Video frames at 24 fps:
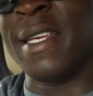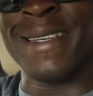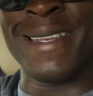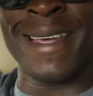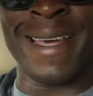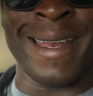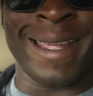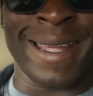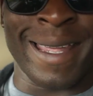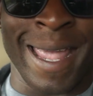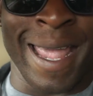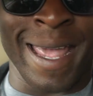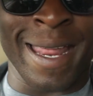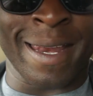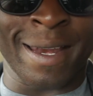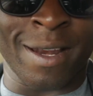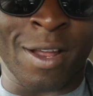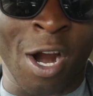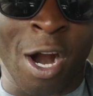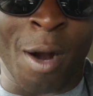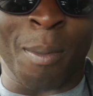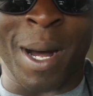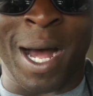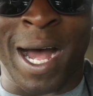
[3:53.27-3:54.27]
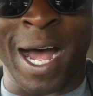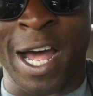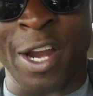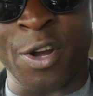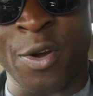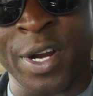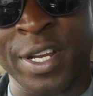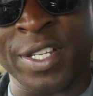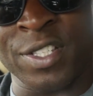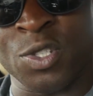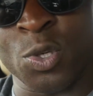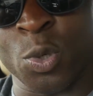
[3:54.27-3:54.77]
dedicated
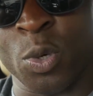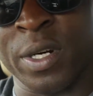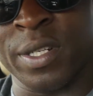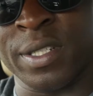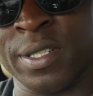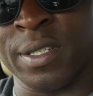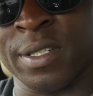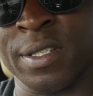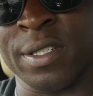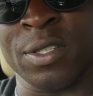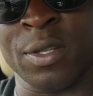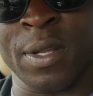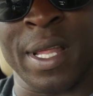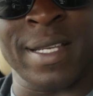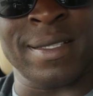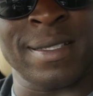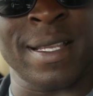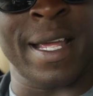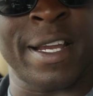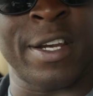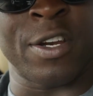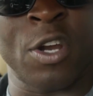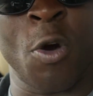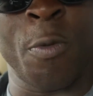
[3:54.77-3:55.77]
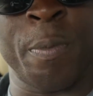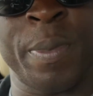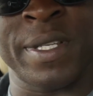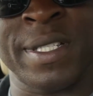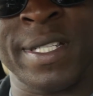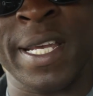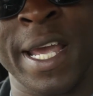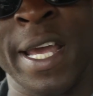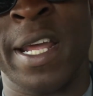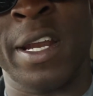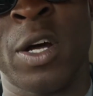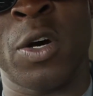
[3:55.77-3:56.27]
carbohydrate sources. So that's like no
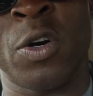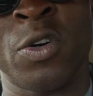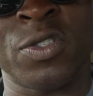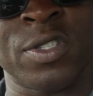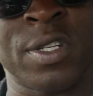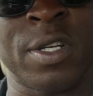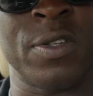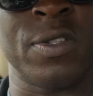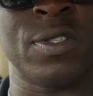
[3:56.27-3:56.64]
potatoes, no